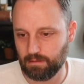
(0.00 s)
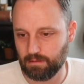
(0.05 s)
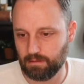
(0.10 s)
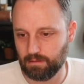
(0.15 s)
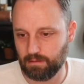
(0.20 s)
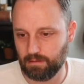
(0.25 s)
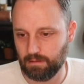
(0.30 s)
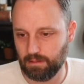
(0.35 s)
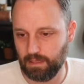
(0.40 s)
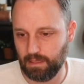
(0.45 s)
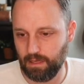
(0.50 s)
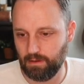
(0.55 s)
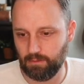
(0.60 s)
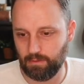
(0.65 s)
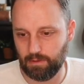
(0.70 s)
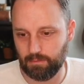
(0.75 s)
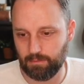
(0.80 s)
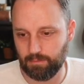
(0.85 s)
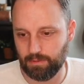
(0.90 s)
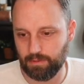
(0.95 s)
Can't
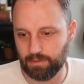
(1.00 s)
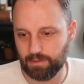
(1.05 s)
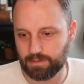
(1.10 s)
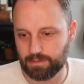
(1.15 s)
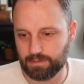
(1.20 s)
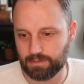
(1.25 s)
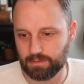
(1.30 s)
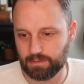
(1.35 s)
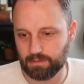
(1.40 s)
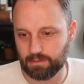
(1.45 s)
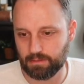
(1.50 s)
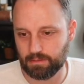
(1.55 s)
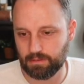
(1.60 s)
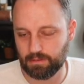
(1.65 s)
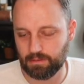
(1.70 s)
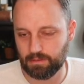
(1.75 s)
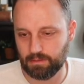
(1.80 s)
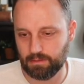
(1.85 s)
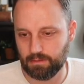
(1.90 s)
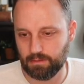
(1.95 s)
really push
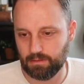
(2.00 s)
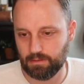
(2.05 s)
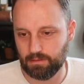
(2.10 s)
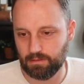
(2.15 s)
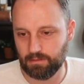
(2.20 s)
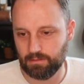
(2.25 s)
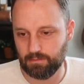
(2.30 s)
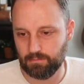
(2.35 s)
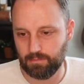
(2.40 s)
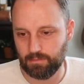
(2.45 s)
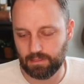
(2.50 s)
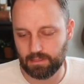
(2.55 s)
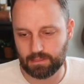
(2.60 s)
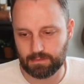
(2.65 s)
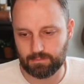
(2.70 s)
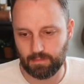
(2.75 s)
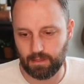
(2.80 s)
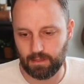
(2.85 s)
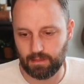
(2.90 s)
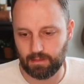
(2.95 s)
because
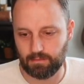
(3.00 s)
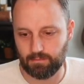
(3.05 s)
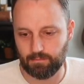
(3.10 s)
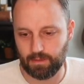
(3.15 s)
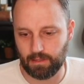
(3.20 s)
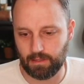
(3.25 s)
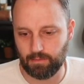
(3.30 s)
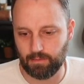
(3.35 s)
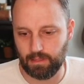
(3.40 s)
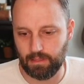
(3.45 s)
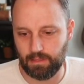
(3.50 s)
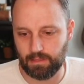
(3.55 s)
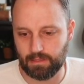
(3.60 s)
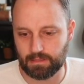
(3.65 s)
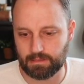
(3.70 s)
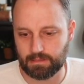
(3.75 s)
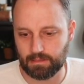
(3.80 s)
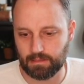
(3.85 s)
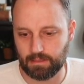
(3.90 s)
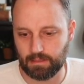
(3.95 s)
my queen gets
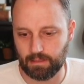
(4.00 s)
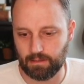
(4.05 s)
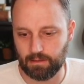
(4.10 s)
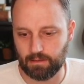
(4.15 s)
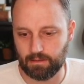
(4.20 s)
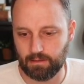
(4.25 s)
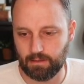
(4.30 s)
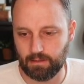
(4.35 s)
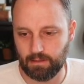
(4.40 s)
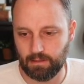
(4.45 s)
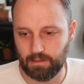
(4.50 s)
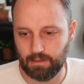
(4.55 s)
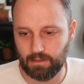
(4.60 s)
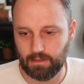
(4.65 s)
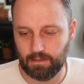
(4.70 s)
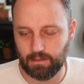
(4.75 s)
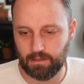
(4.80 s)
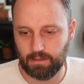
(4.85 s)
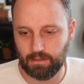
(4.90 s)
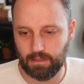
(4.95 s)
in there.
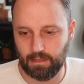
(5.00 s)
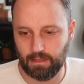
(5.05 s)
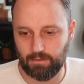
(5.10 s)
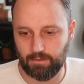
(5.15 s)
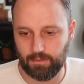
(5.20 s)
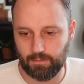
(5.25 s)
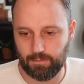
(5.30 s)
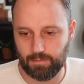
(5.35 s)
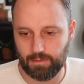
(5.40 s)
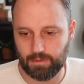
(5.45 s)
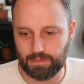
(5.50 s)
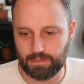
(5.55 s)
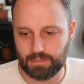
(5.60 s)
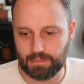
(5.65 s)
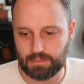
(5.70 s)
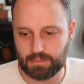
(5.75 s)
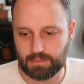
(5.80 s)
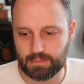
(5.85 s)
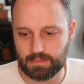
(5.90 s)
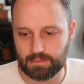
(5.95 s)
And if he
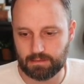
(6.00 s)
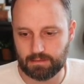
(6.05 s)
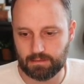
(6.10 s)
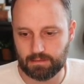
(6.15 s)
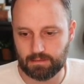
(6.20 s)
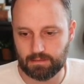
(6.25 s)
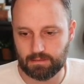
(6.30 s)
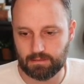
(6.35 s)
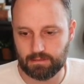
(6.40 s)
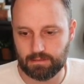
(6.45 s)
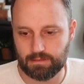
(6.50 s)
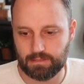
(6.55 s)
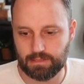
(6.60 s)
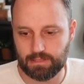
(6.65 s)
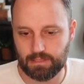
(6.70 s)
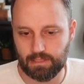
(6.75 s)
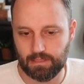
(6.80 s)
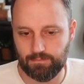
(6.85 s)
pushes g5,